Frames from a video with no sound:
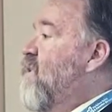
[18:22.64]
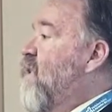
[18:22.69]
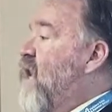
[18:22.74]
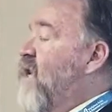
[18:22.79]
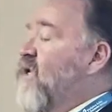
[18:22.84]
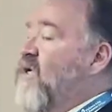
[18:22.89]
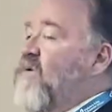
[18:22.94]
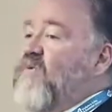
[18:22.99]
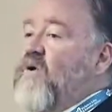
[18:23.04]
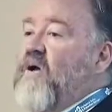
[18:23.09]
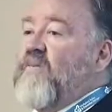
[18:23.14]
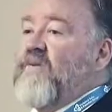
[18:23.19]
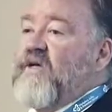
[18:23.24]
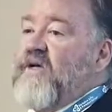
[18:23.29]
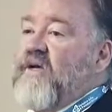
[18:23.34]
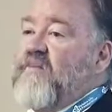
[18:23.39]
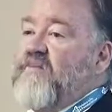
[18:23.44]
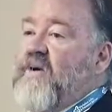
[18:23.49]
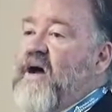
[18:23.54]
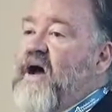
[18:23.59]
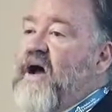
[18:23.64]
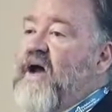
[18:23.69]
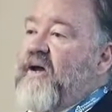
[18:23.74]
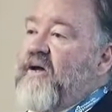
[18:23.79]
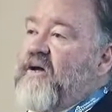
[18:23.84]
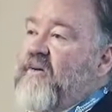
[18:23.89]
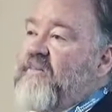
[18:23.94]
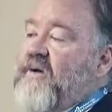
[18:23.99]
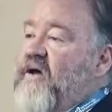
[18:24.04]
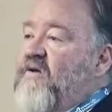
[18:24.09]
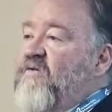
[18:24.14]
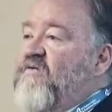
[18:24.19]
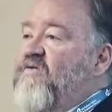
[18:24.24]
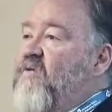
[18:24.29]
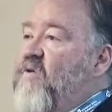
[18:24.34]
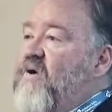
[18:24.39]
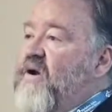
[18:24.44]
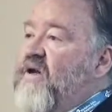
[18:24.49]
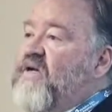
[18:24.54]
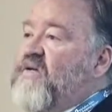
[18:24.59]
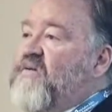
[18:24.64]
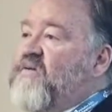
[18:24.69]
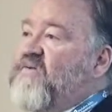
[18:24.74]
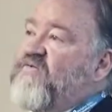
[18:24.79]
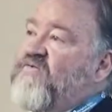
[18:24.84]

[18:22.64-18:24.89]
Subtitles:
I can probably get by on about 40 to